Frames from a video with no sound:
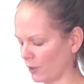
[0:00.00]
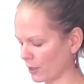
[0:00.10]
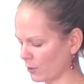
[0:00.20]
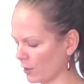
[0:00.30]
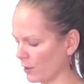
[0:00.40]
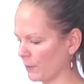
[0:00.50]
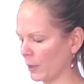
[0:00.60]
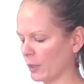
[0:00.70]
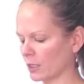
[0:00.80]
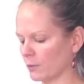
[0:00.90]
I started,
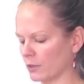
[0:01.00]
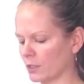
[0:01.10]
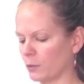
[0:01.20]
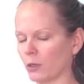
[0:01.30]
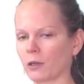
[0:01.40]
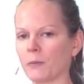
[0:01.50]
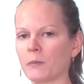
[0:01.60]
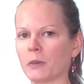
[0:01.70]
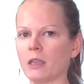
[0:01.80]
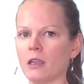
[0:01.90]
I picked up this book
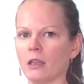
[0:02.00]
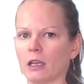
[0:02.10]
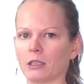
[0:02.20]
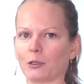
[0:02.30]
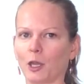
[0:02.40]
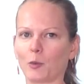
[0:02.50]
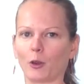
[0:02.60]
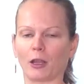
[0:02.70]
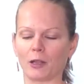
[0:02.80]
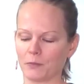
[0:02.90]
at the
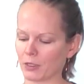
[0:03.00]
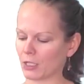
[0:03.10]
library.